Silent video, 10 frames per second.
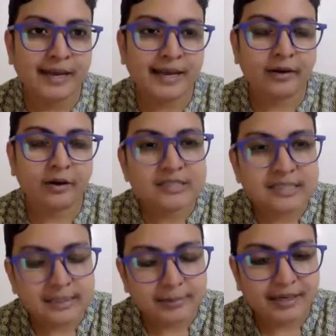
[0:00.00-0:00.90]
and not
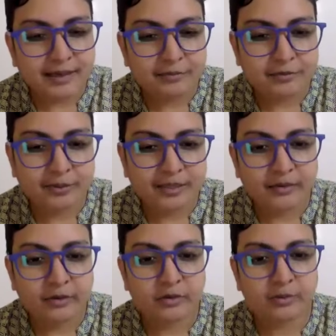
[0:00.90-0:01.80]
sleeping comfortably,
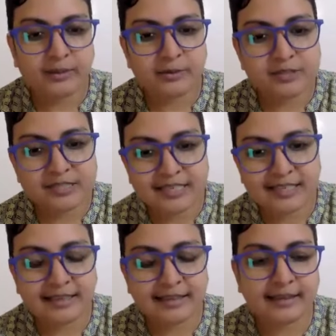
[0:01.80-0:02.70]
you'll be able to see
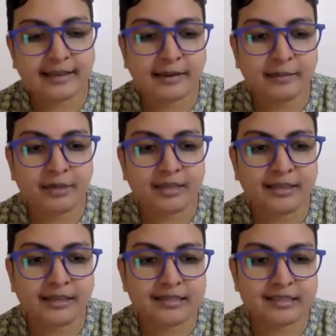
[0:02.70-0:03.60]
that their
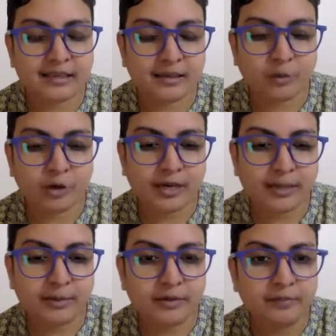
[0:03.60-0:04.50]
breathing is a little more
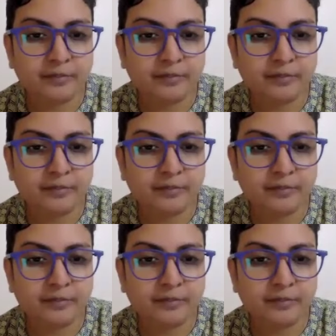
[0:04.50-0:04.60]
labored.